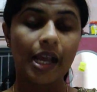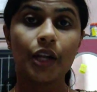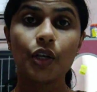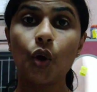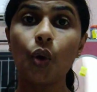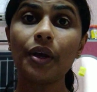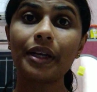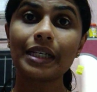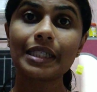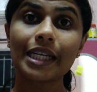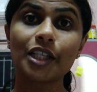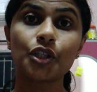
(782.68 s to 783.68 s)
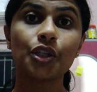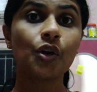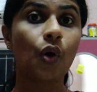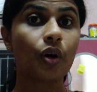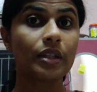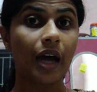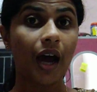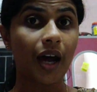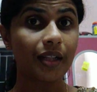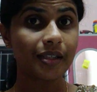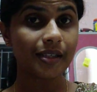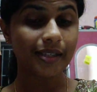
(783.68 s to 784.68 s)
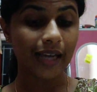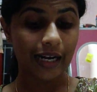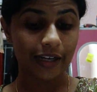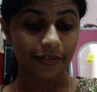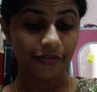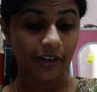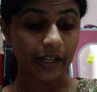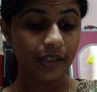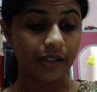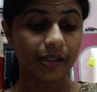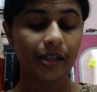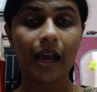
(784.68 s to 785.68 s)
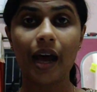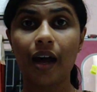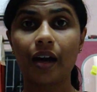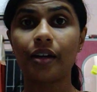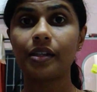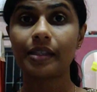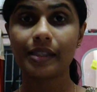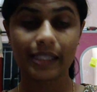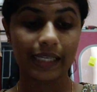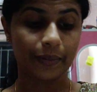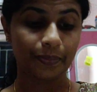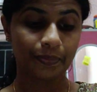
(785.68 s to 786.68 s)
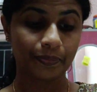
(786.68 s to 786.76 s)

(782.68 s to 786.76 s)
No irritation or other side effects are seen.